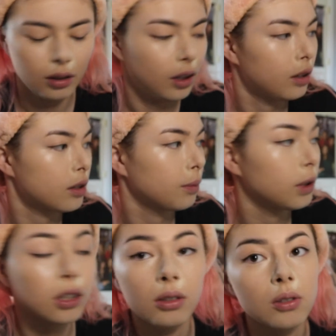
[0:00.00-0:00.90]
as
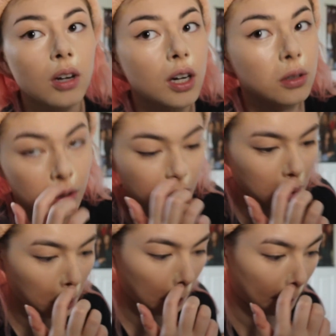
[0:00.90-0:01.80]
somebody who's
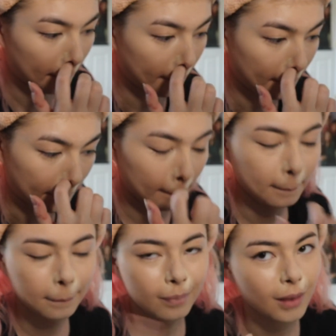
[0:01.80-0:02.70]
graduated,
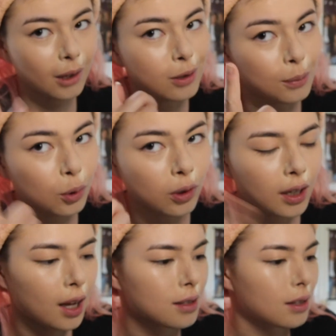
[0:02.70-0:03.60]
that was a boring
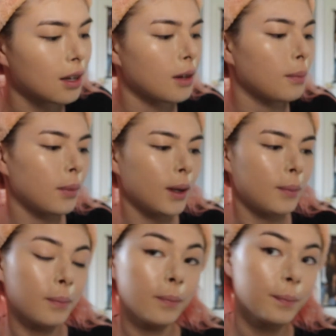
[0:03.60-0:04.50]
ass day, but
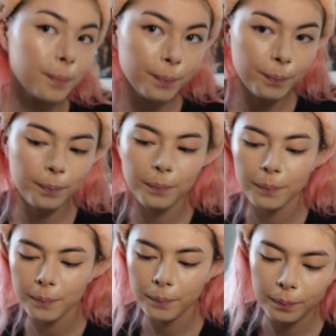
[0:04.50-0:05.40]

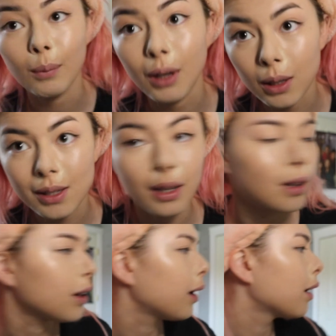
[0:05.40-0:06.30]
I'm not gonna say anything.